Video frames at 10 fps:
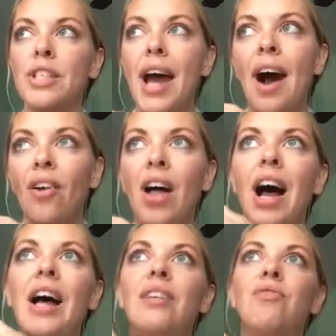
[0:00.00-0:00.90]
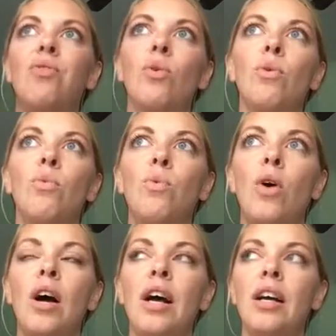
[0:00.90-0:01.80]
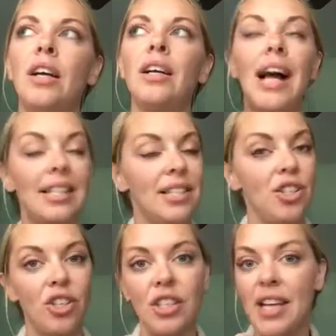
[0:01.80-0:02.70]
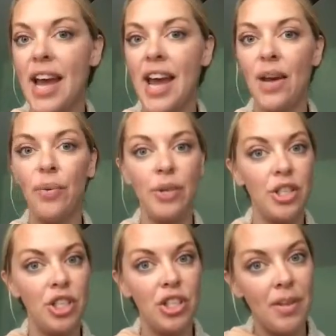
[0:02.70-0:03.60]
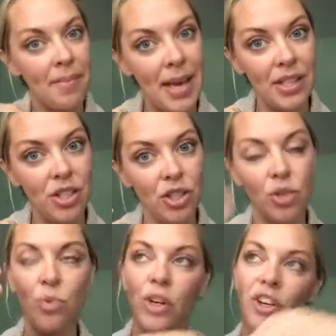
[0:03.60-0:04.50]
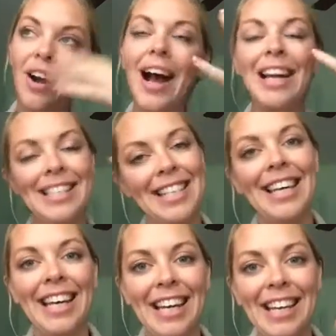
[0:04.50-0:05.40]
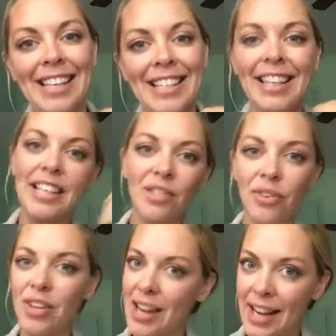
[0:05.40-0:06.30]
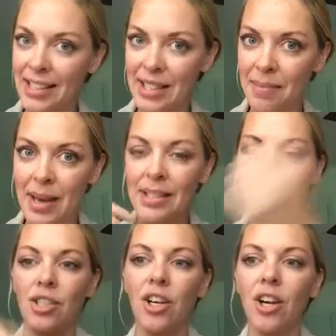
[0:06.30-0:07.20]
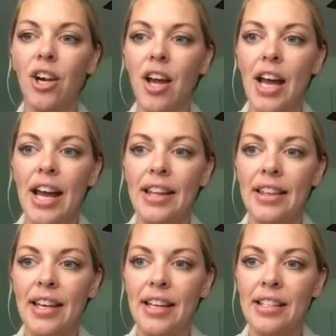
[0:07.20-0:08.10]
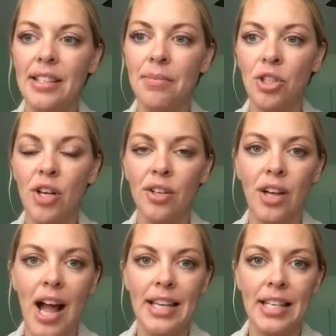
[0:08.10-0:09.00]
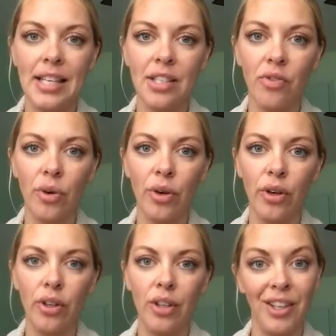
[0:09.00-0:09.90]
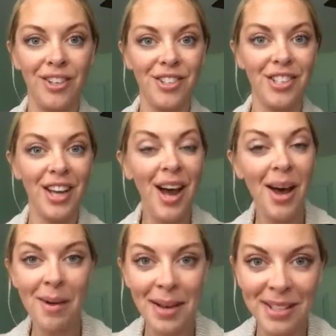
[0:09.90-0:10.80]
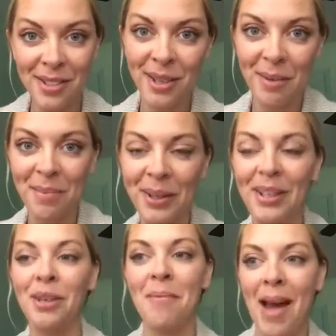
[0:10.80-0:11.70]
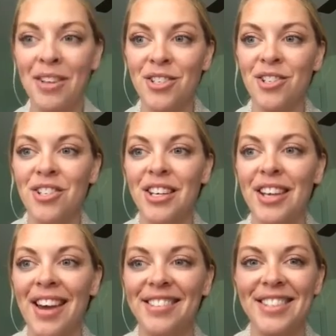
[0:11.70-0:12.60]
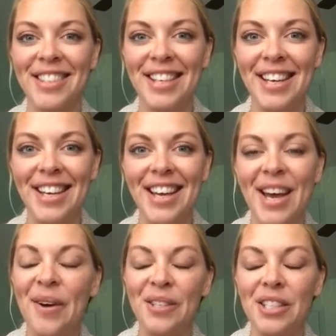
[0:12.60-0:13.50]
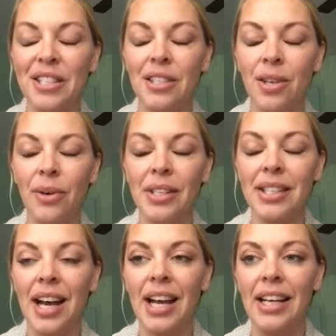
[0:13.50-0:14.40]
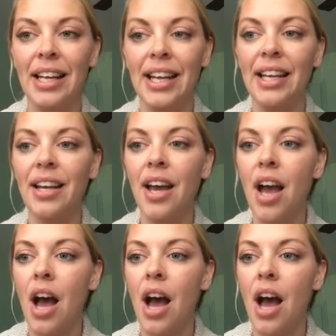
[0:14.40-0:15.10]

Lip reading: outline for what classes you're going to take, which semesters, what your idea is, at least for the next semester, and then some general ideas for the years to come as you complete your master's in counseling, which is so exciting.